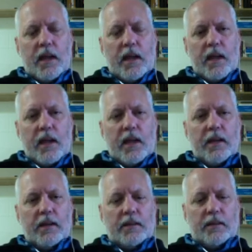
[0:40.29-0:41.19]

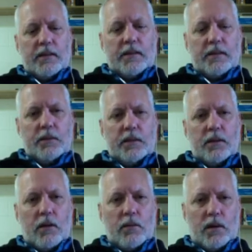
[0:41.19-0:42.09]
And let's see what
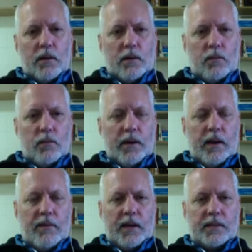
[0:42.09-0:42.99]
hardware we
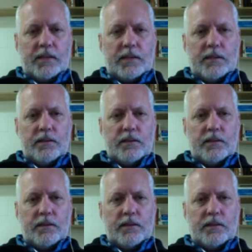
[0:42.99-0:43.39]
have access to.